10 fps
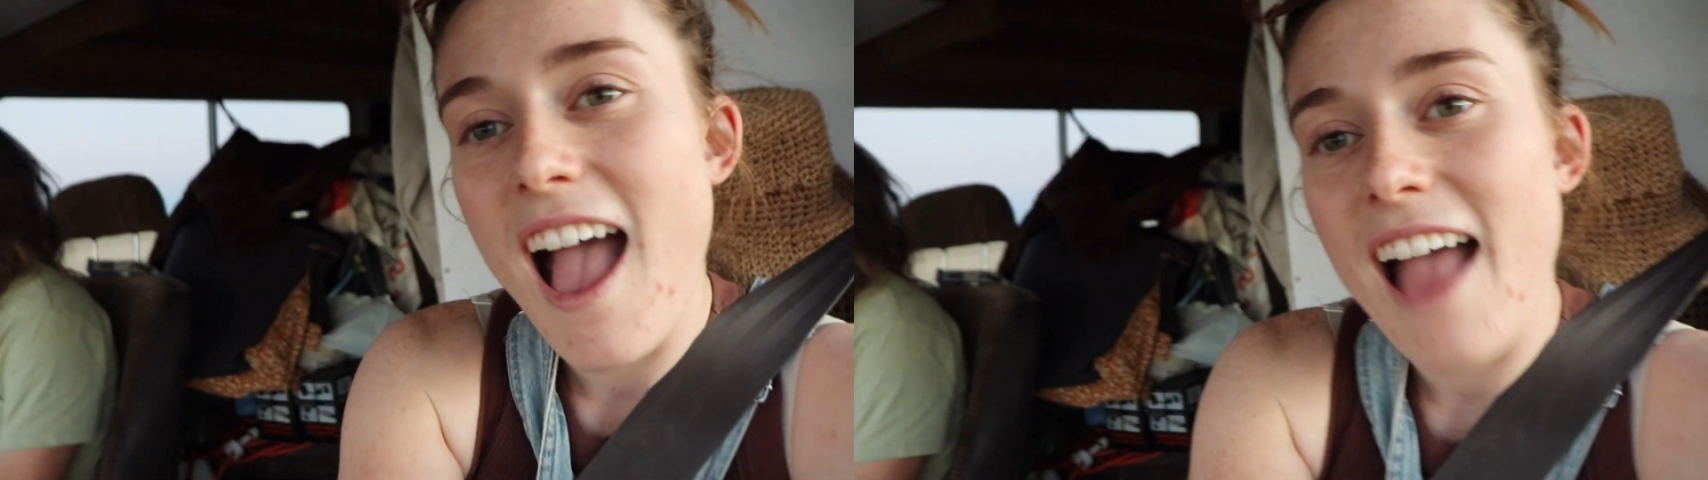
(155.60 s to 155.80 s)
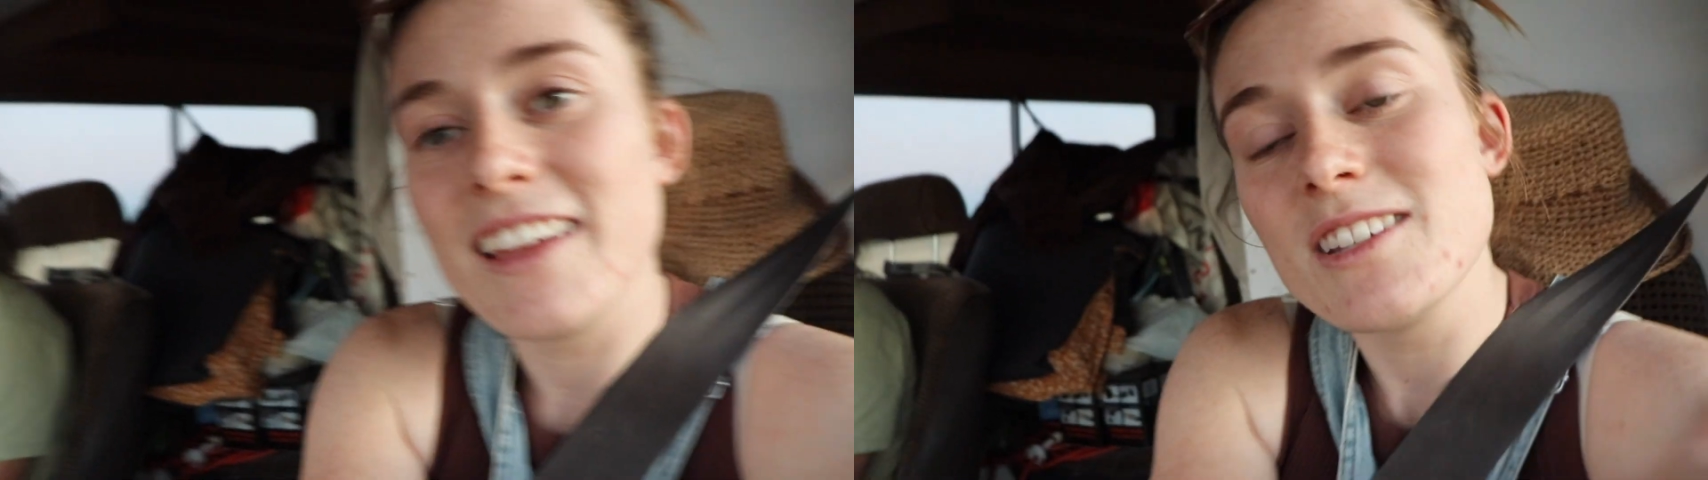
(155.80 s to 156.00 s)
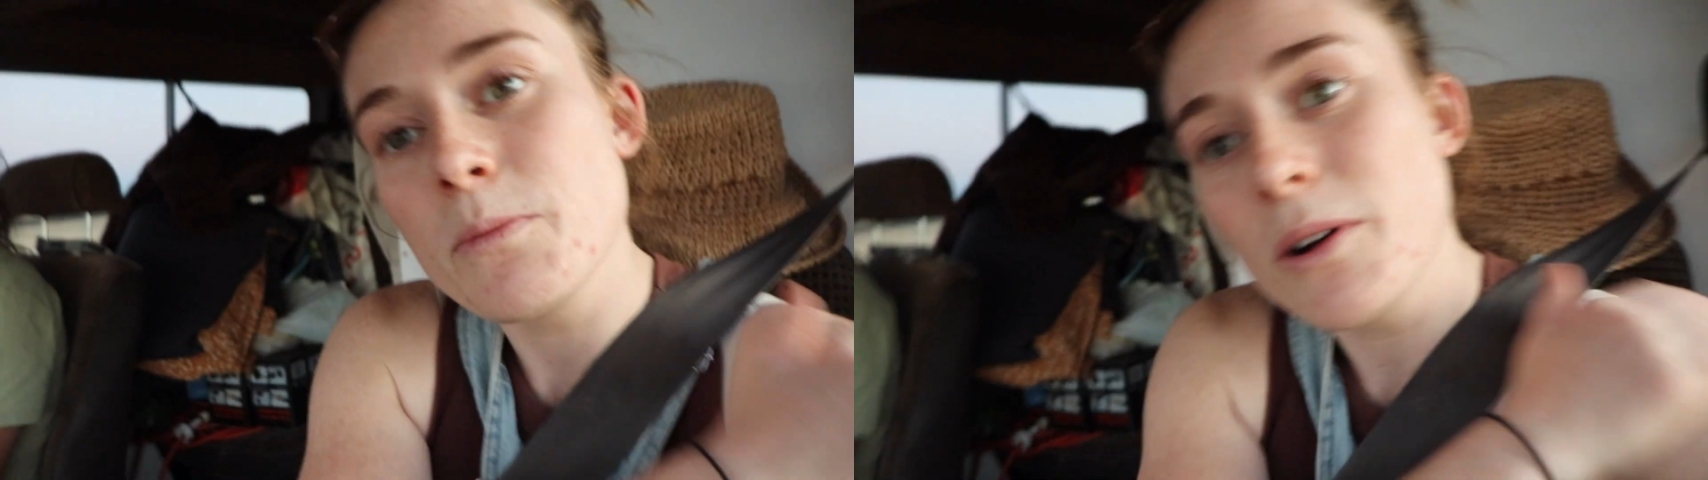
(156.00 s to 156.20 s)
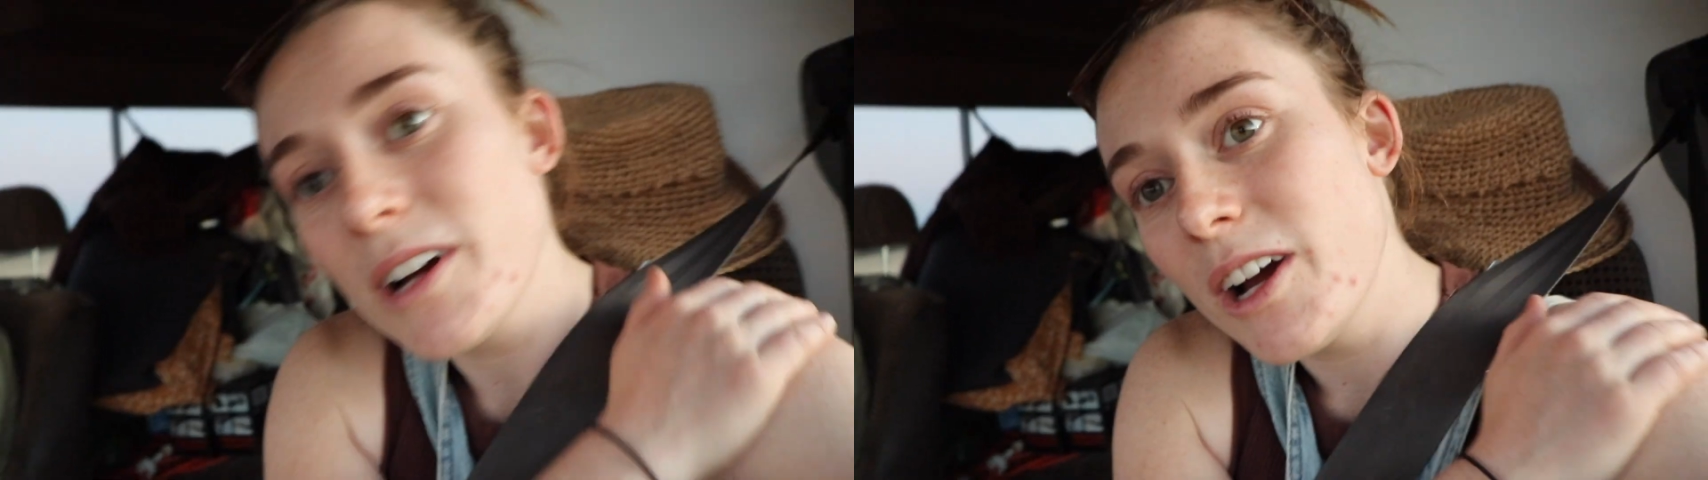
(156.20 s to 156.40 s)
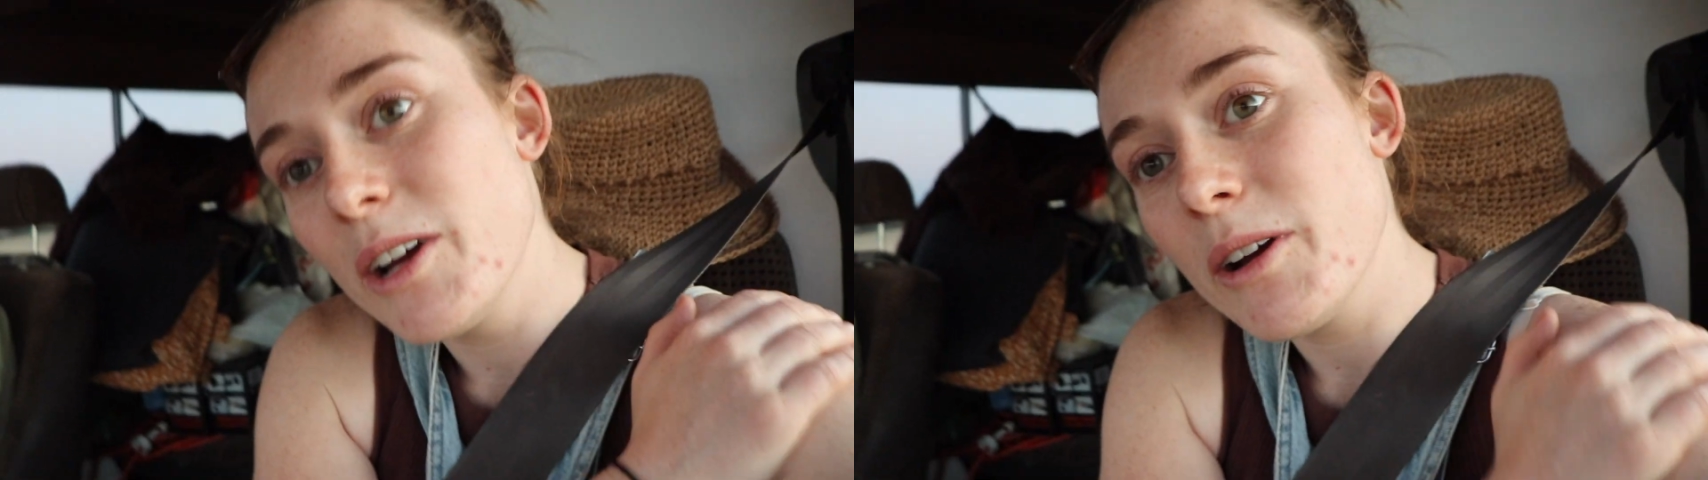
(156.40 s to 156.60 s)
And then
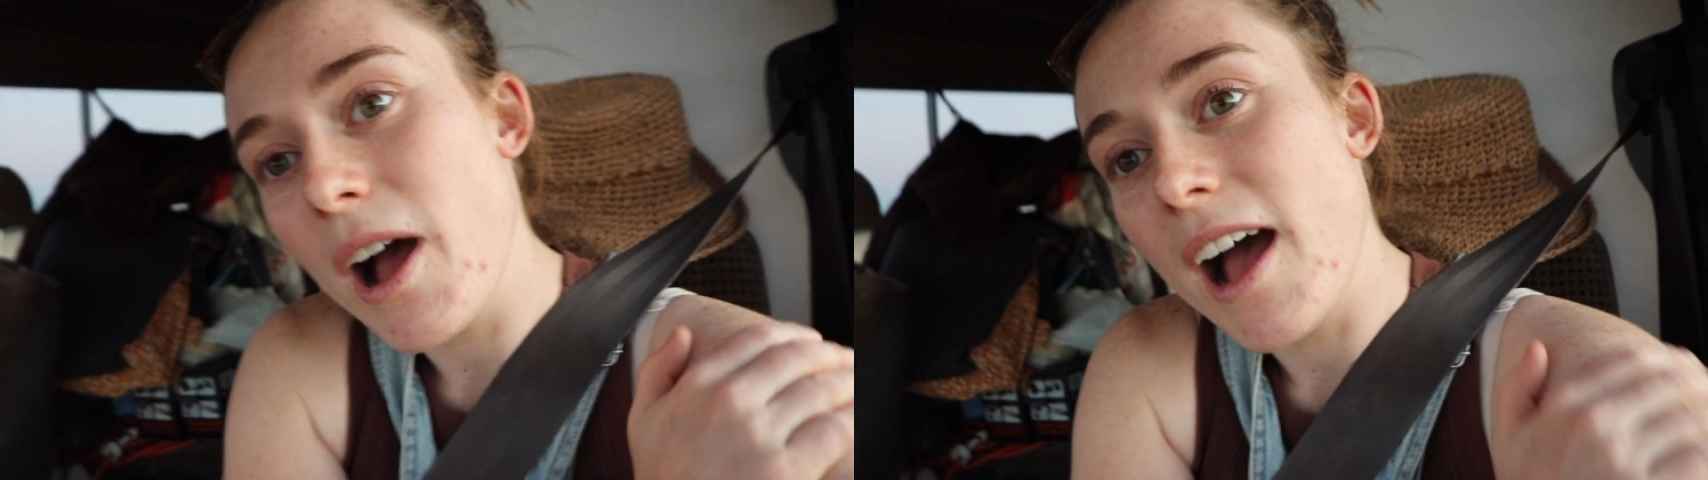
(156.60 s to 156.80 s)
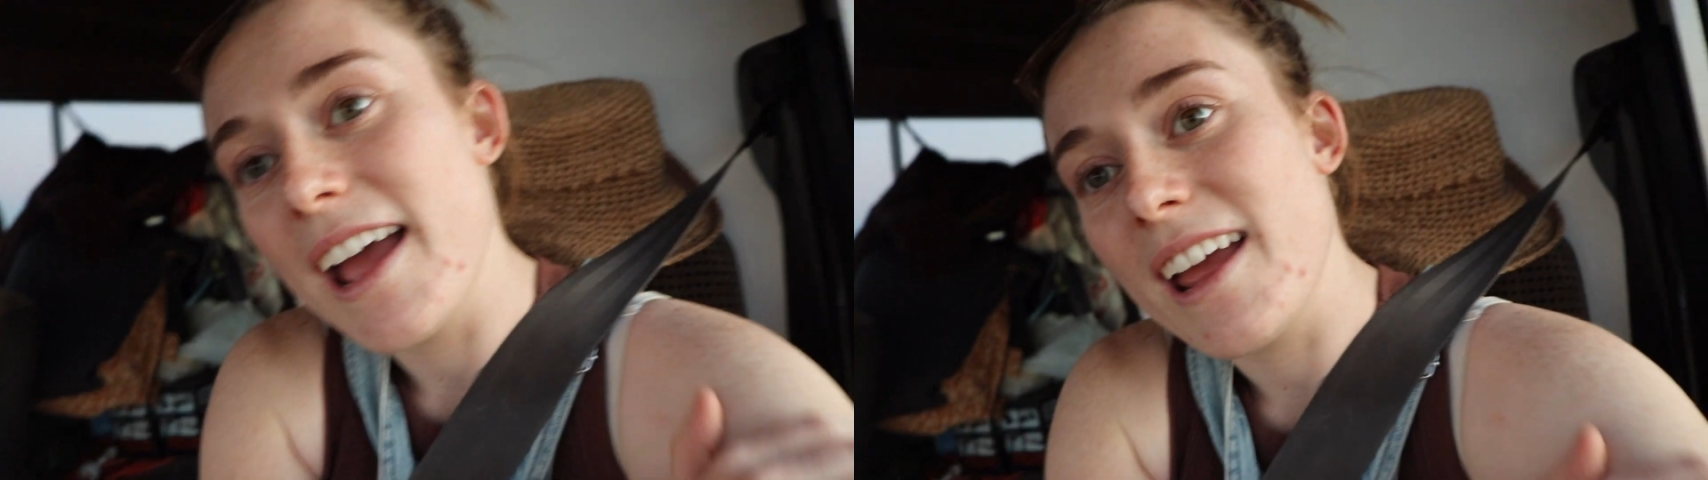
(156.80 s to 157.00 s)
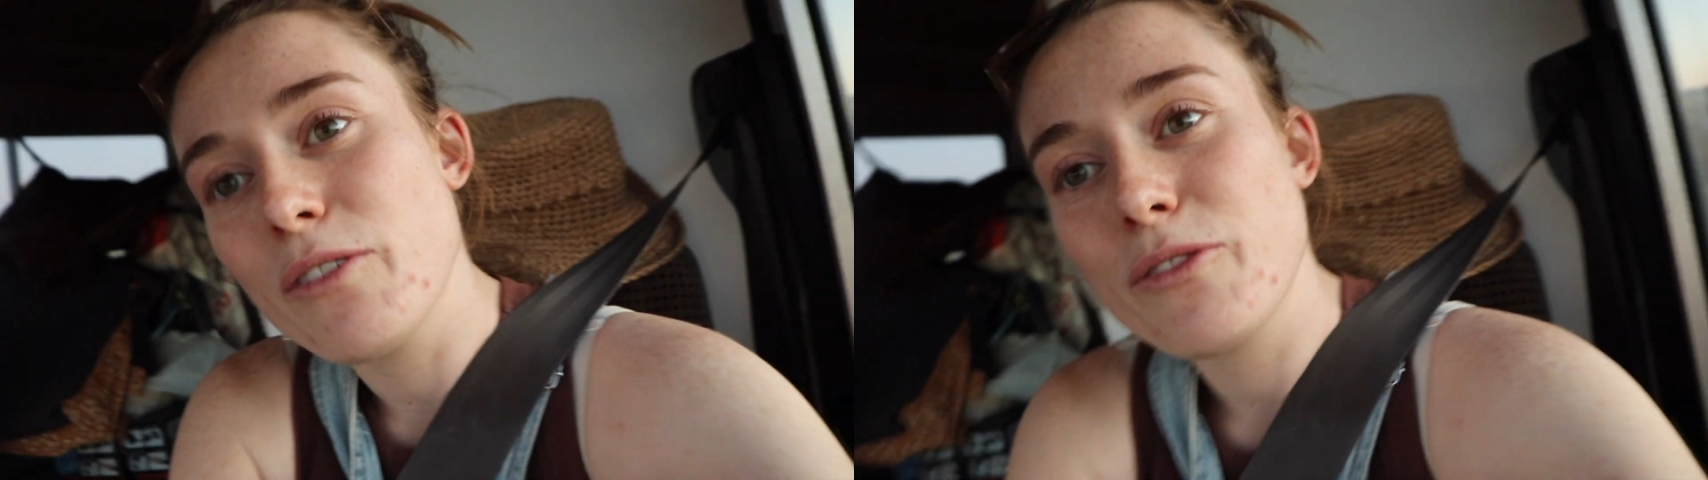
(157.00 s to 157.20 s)
tomorrow a